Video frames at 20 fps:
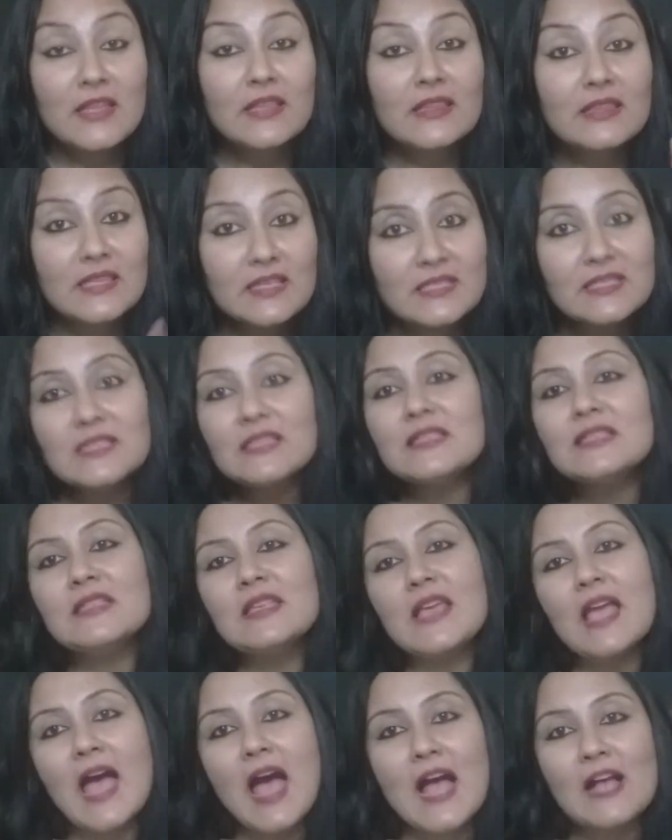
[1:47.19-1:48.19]
This is
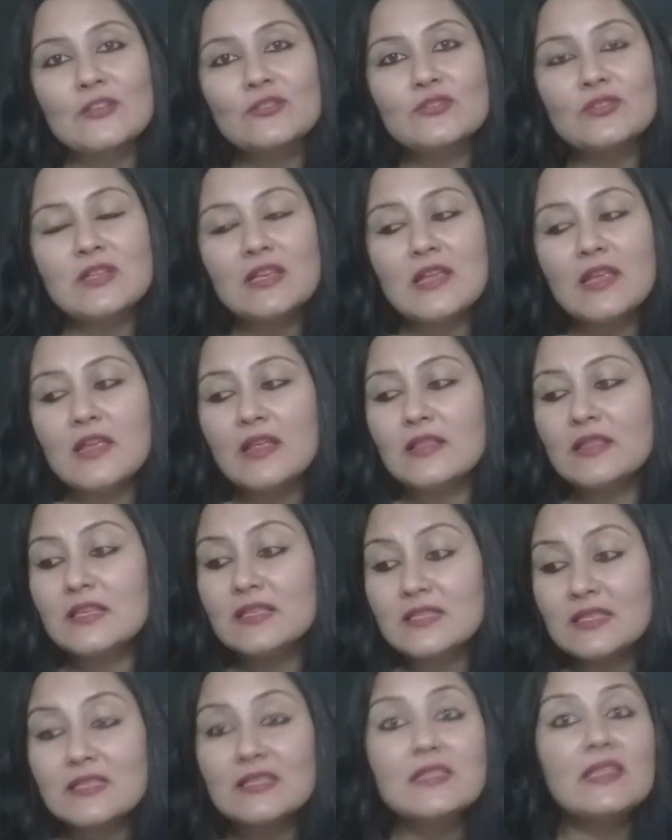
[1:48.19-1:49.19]
the actually
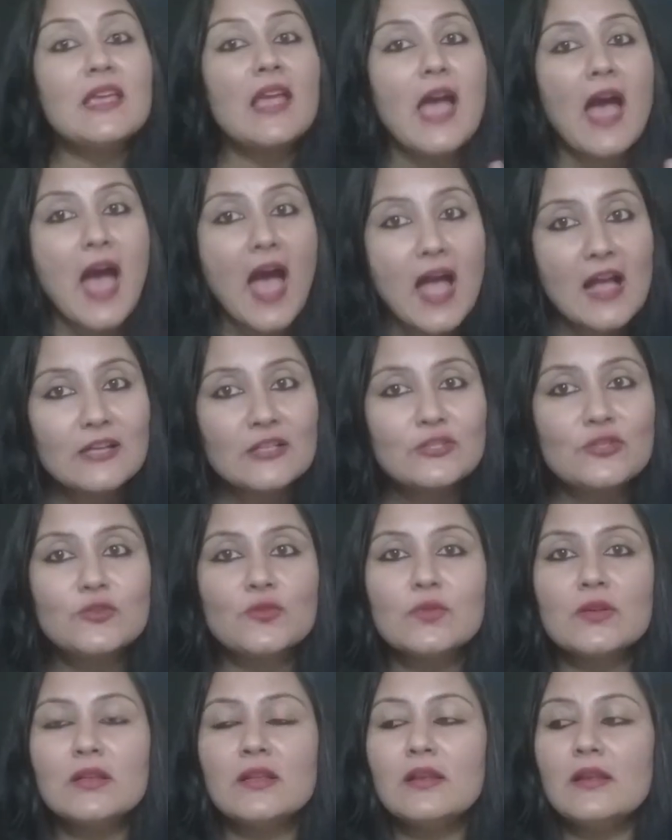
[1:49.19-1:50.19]
this is the
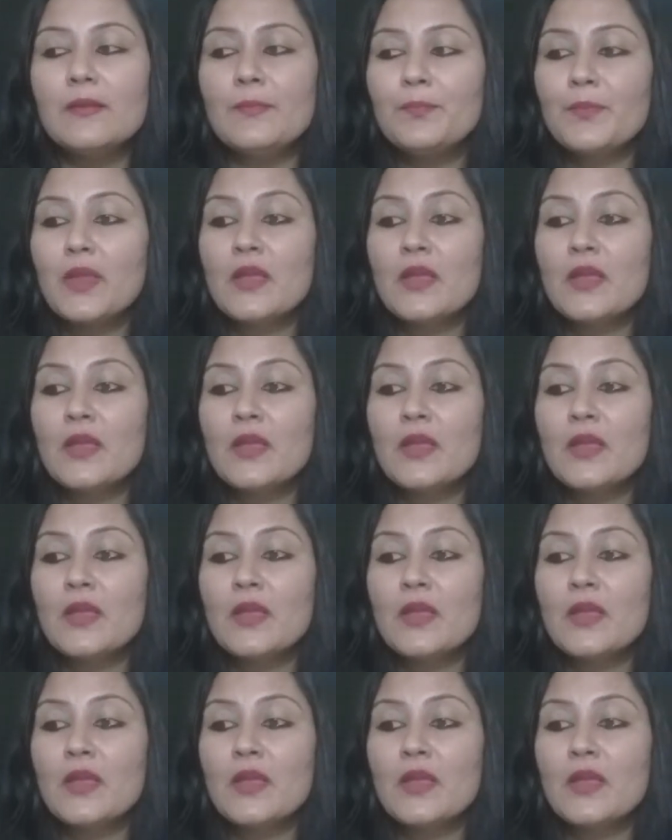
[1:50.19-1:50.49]
actual